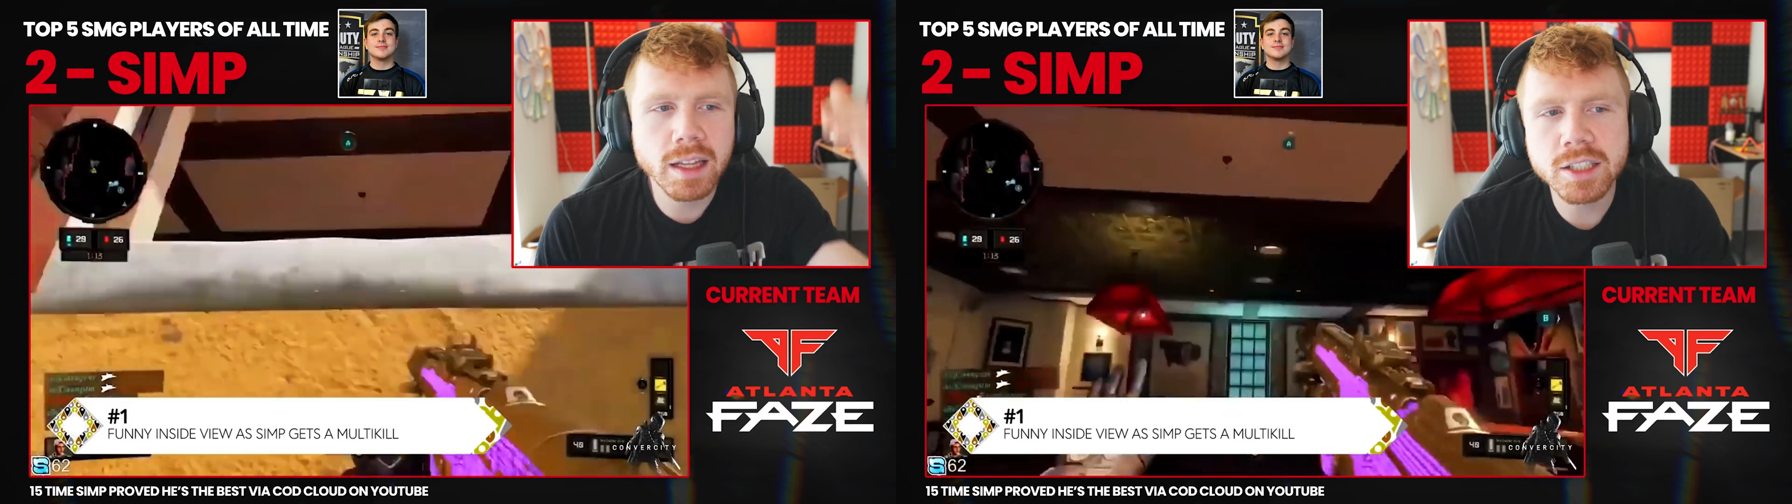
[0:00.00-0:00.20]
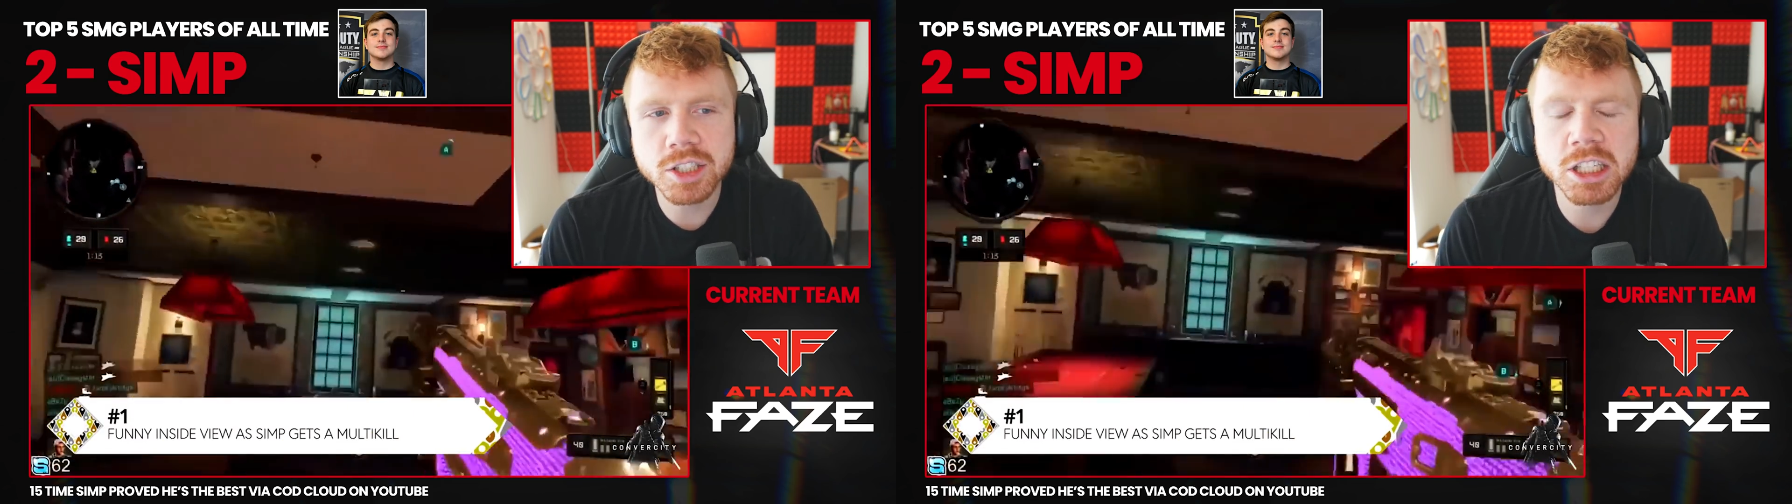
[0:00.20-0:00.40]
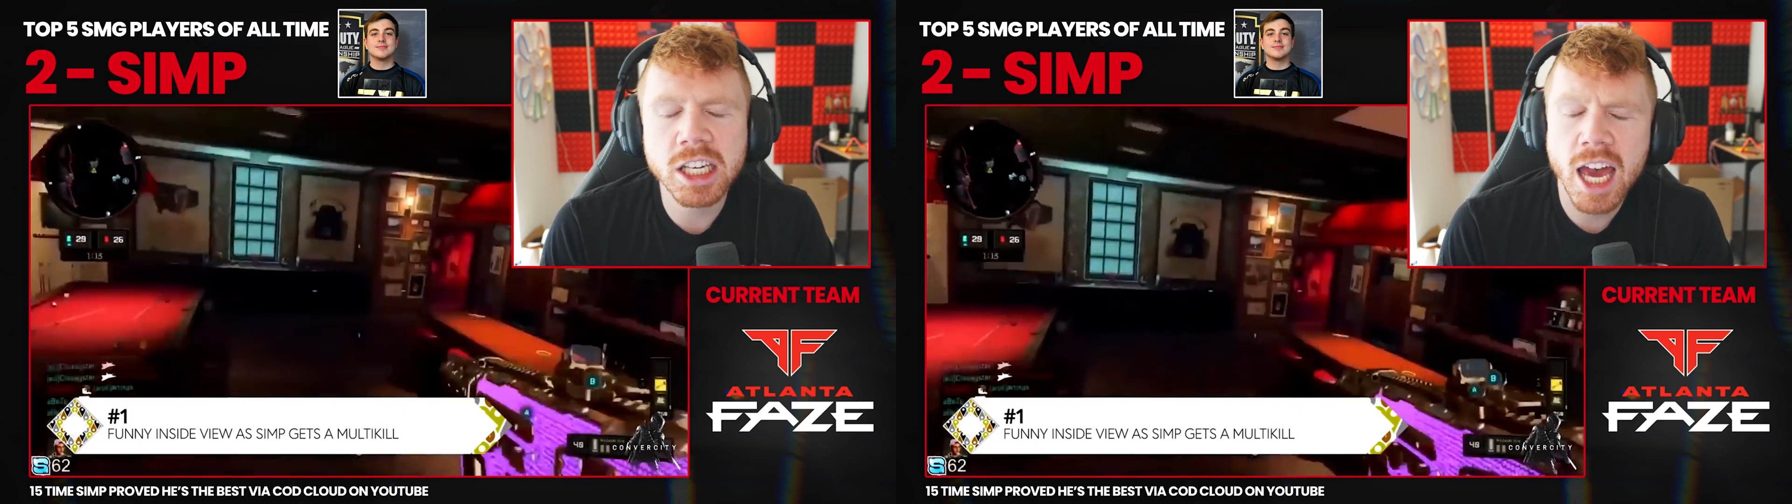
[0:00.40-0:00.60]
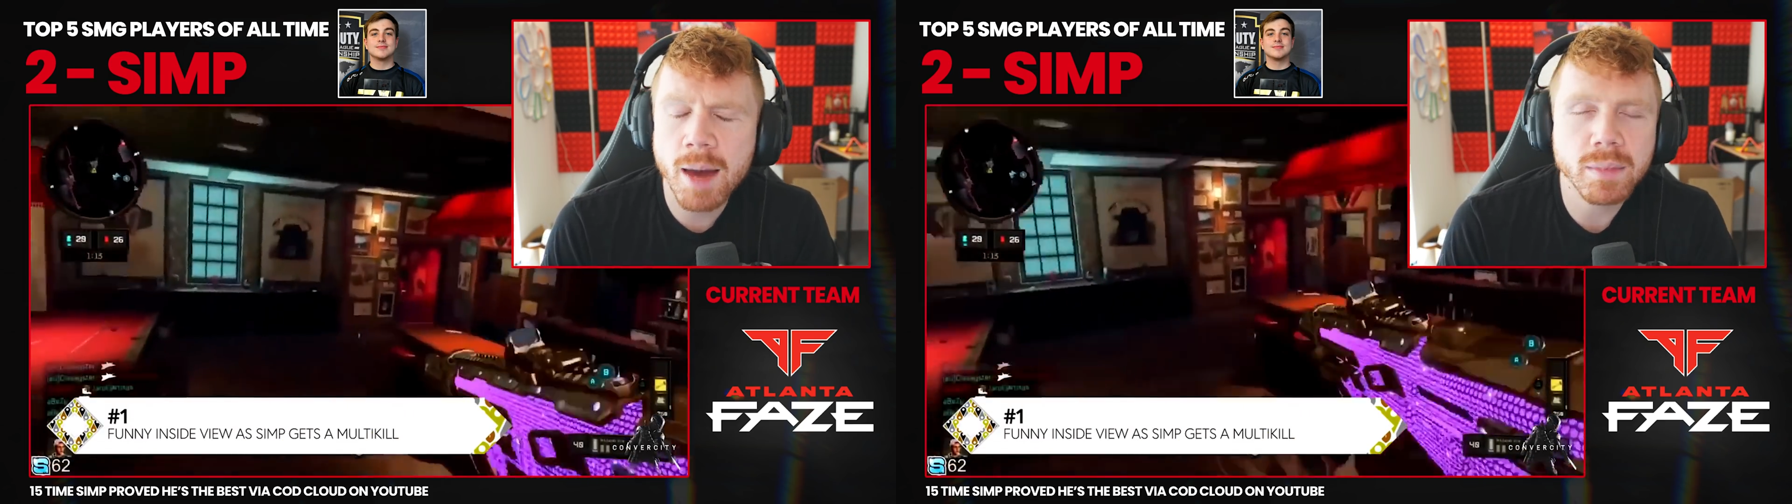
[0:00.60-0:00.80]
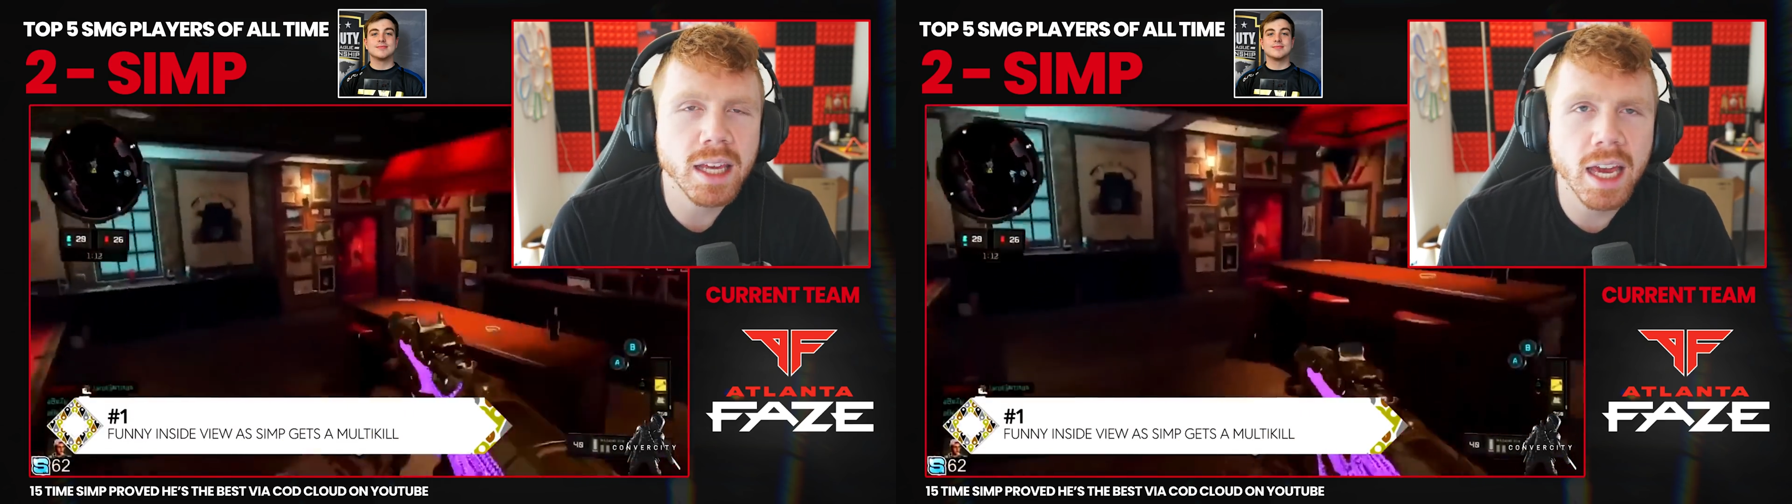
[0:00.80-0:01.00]
He just
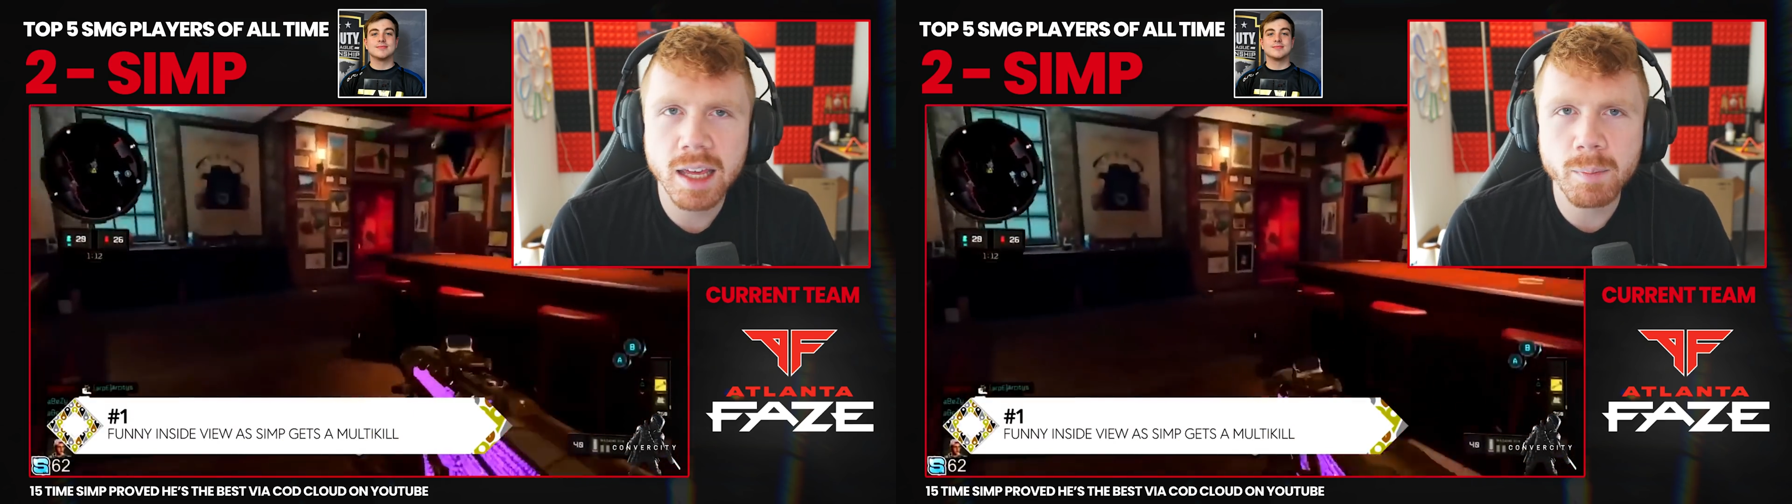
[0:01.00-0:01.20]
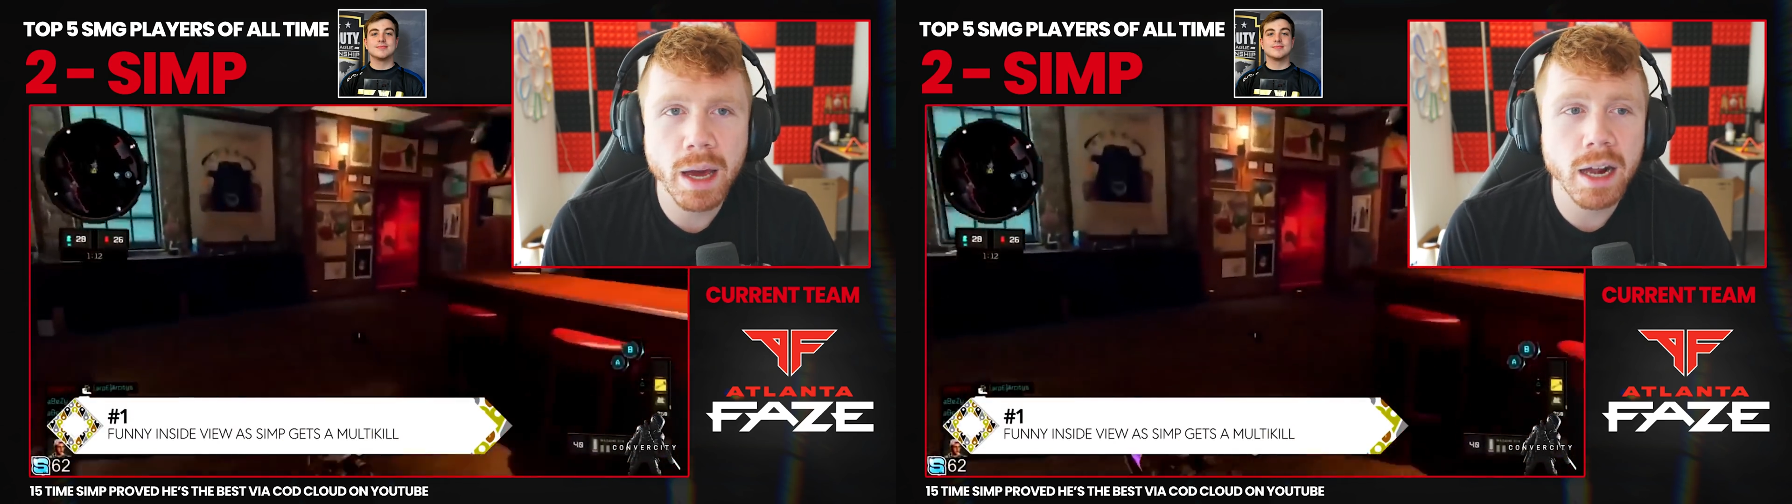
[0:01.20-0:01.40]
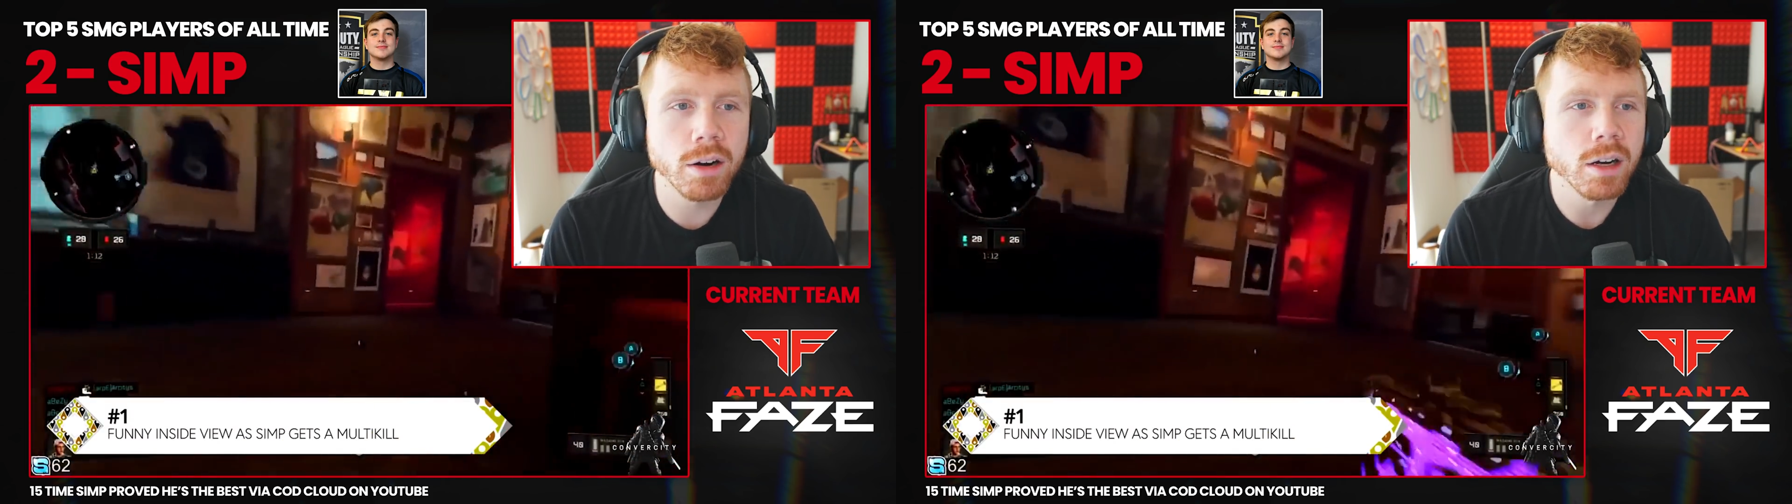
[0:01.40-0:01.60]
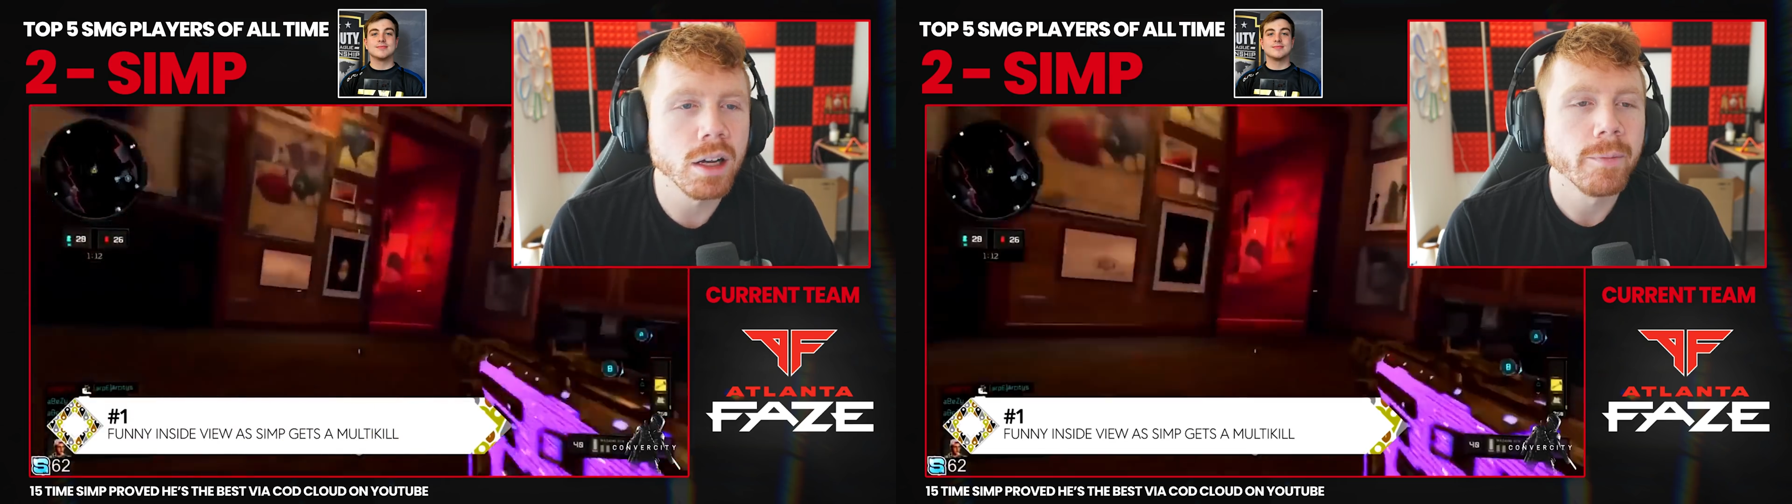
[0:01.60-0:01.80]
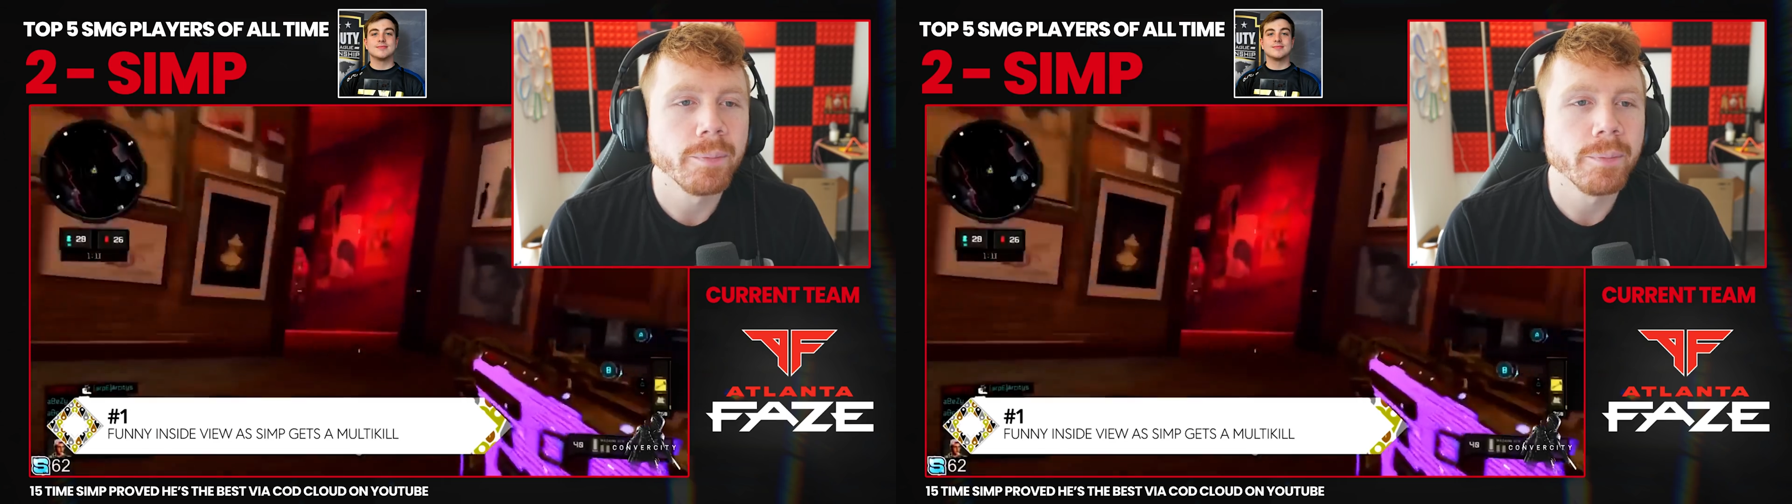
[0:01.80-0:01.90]
kept getting better.